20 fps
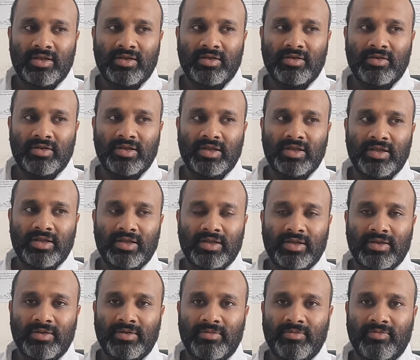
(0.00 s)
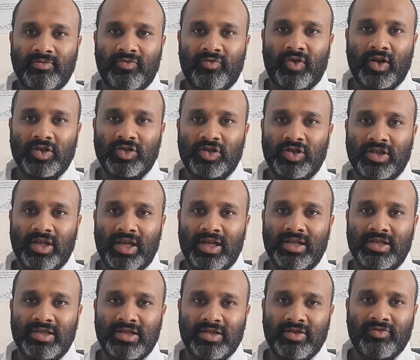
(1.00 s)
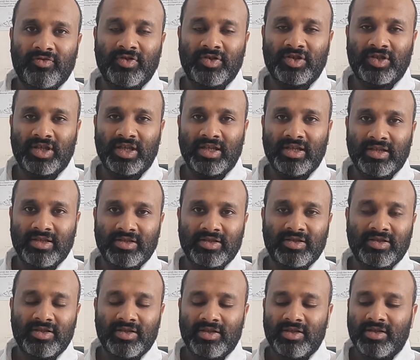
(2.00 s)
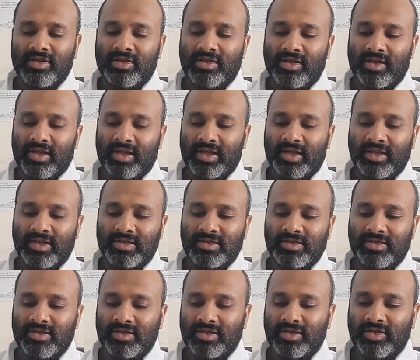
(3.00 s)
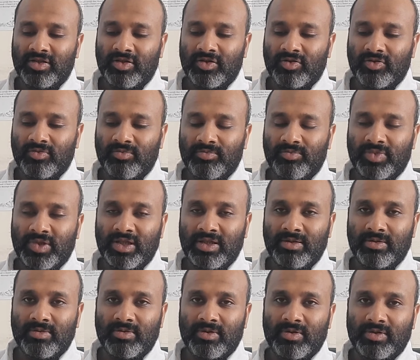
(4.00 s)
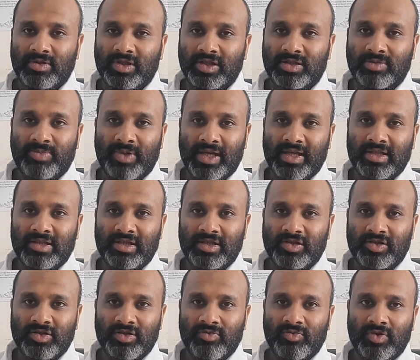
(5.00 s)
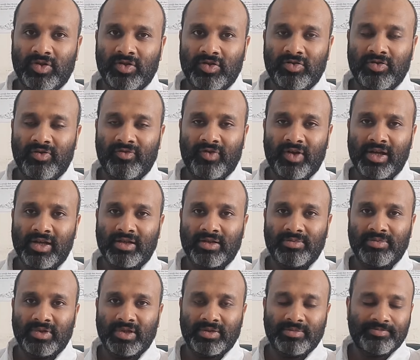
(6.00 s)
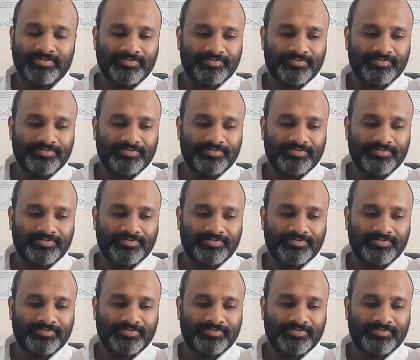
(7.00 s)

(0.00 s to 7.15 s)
functionality of the skin is. And be just pay attention when you're doing fire cupping.